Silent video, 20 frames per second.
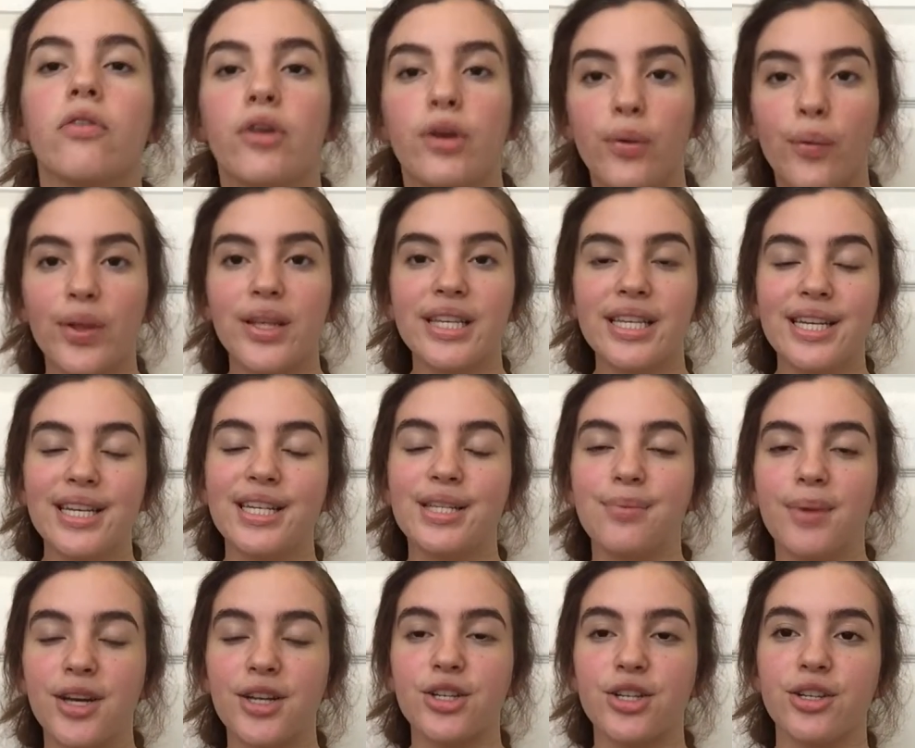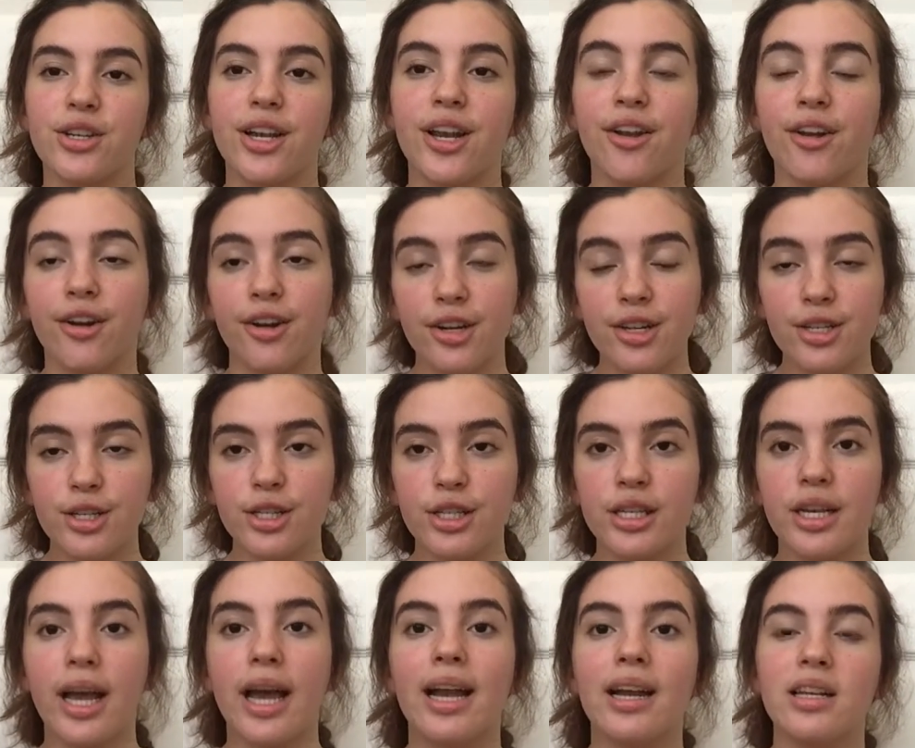Frequency is measured in
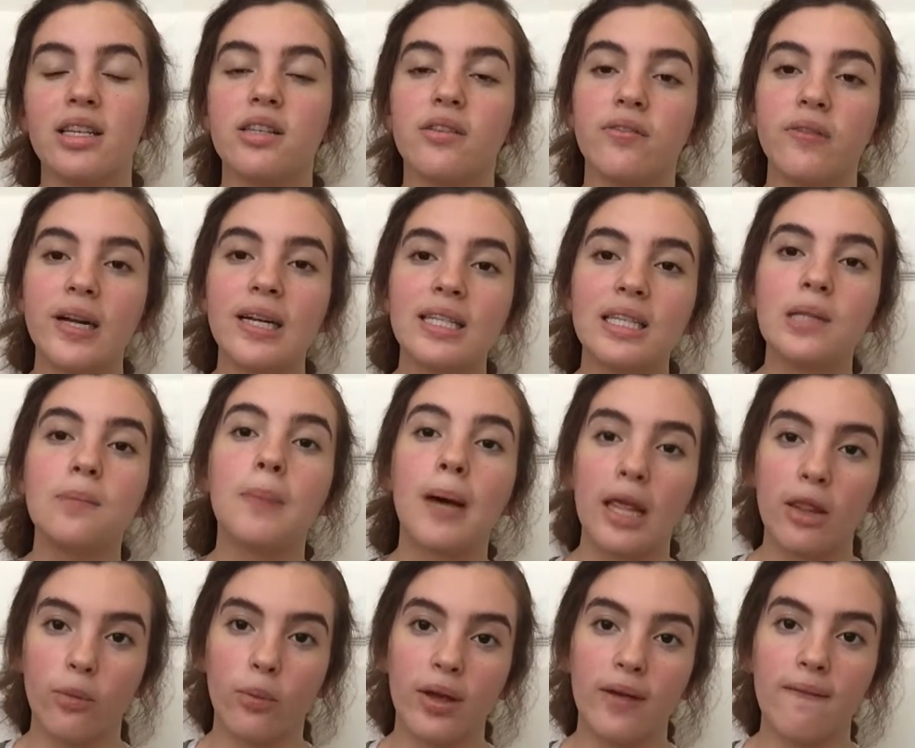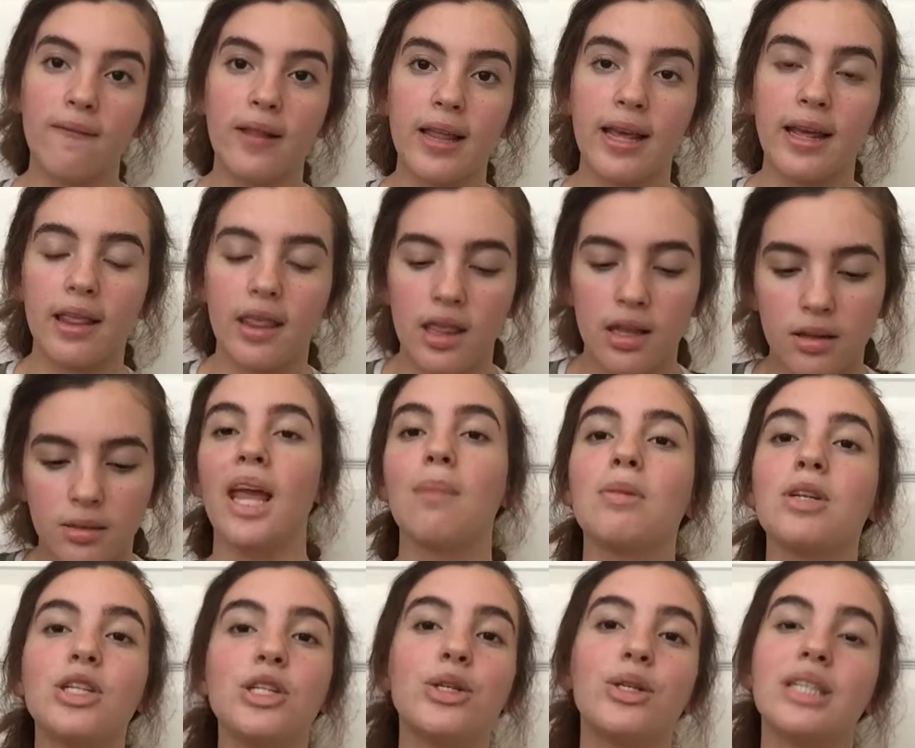hertz and is affected by the wavelength.
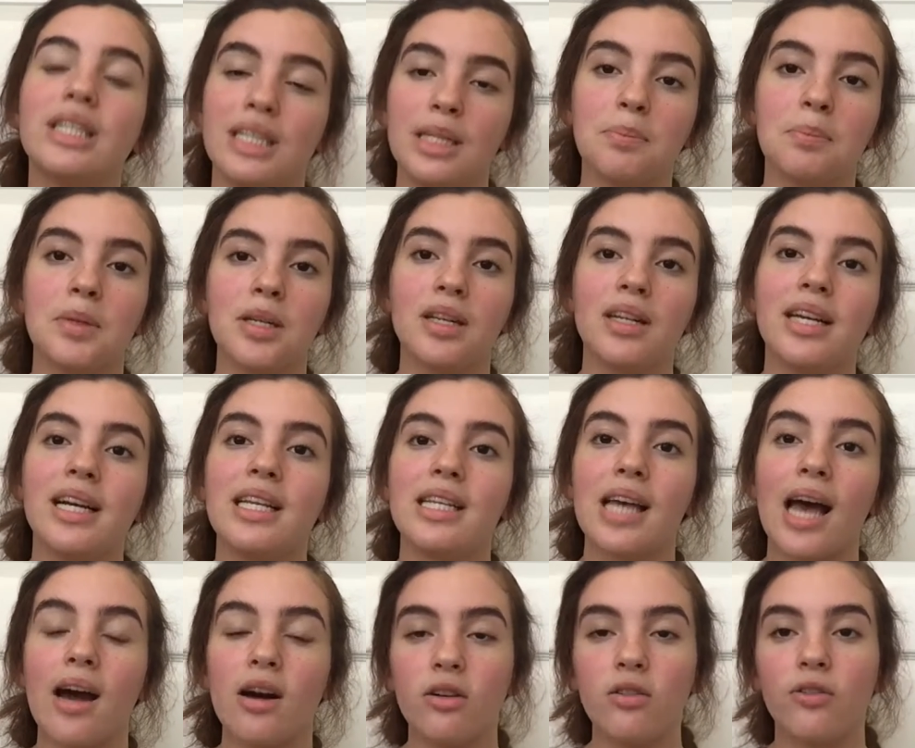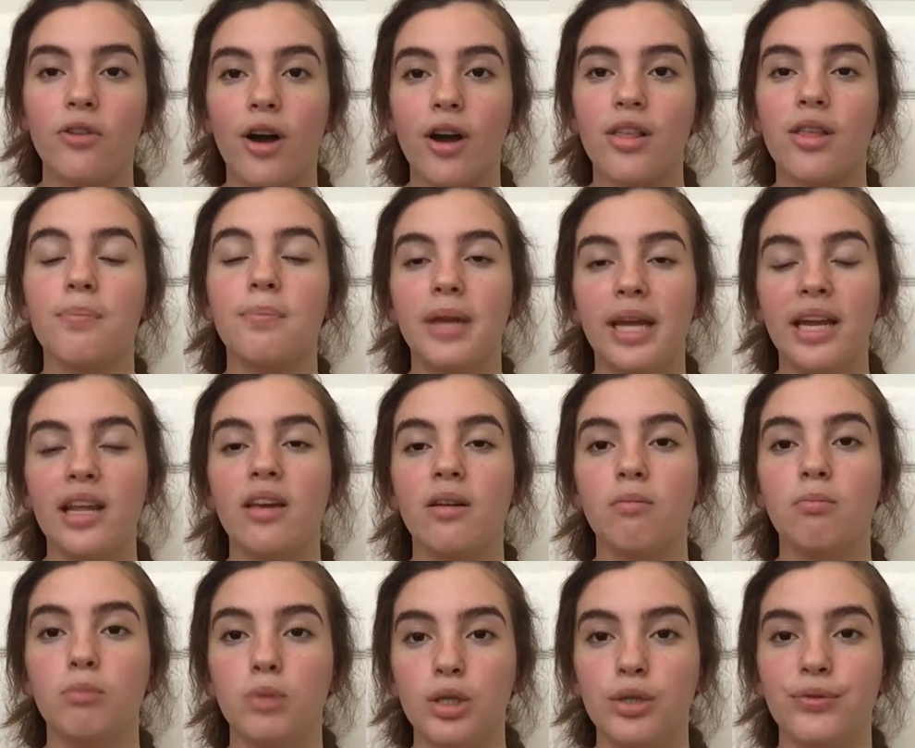Amplitude is simple. It's how far the
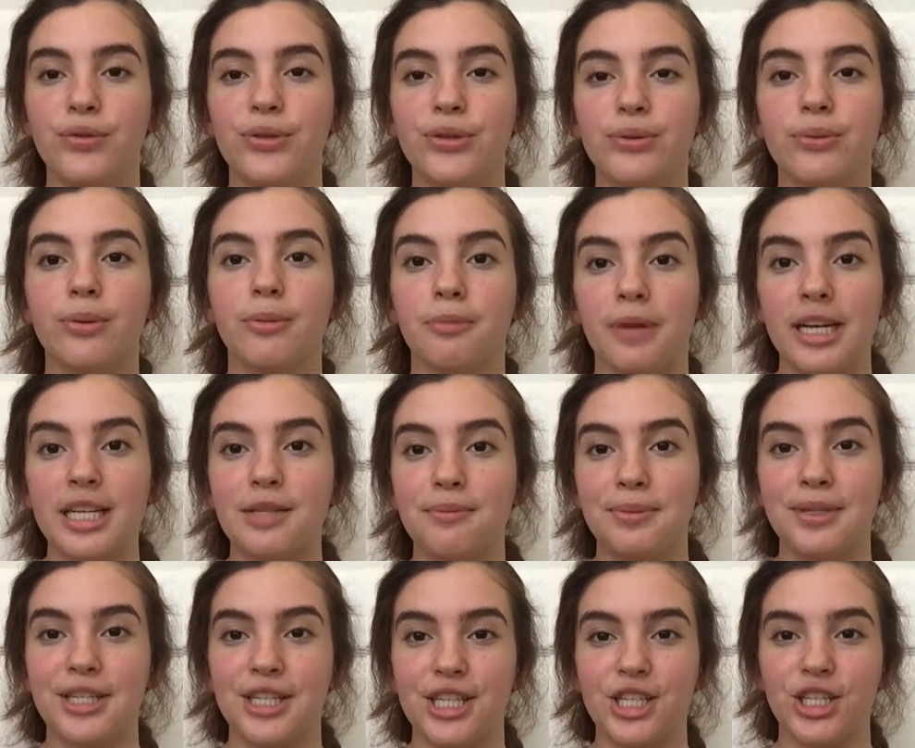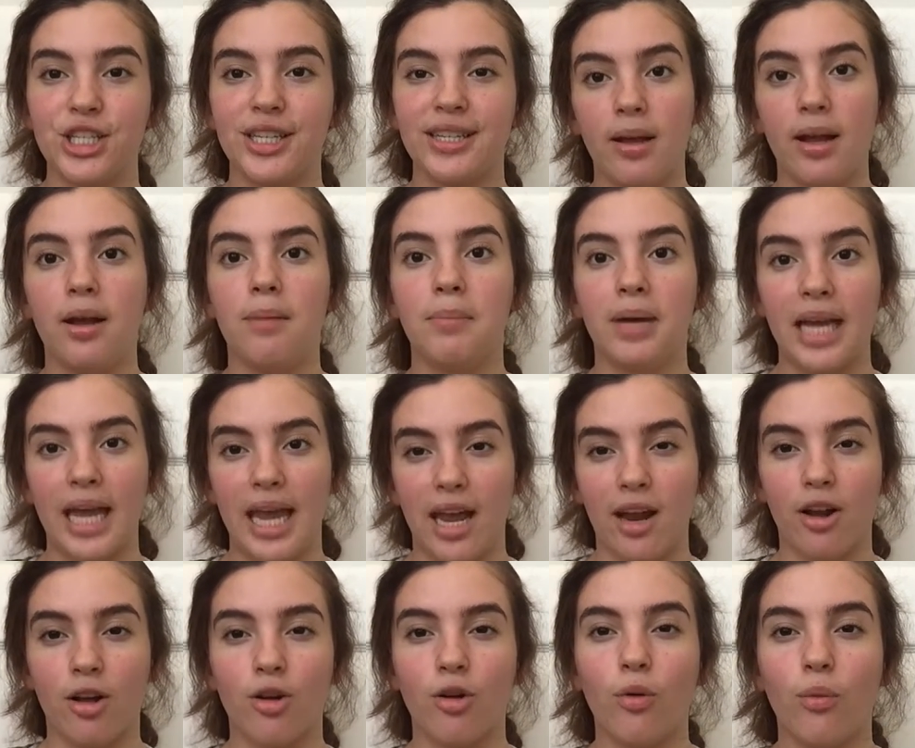medium moves from rest position in a
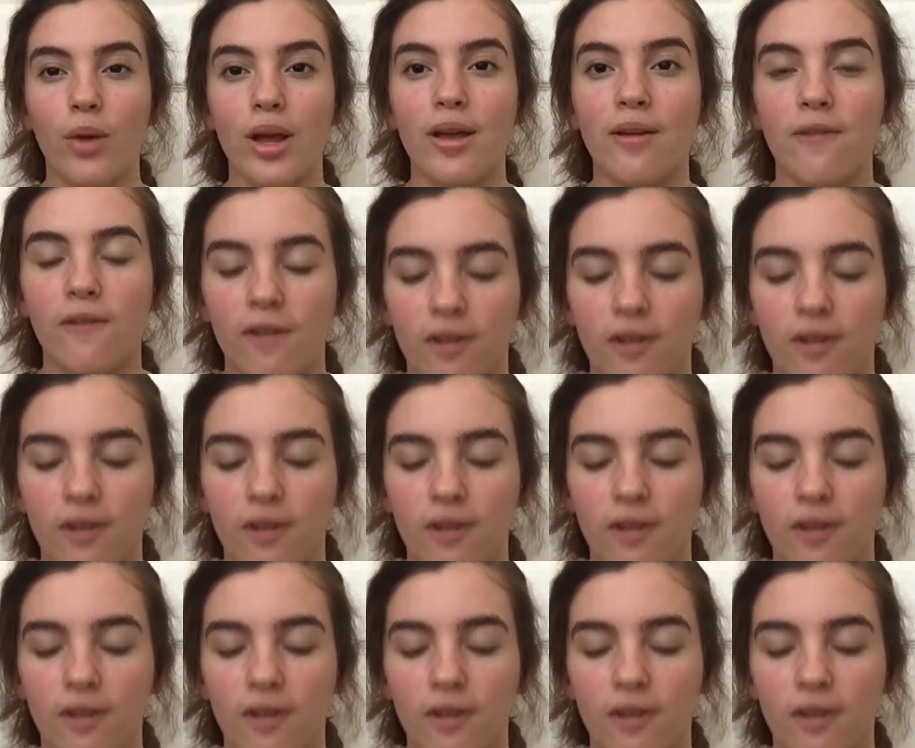mechanical wave.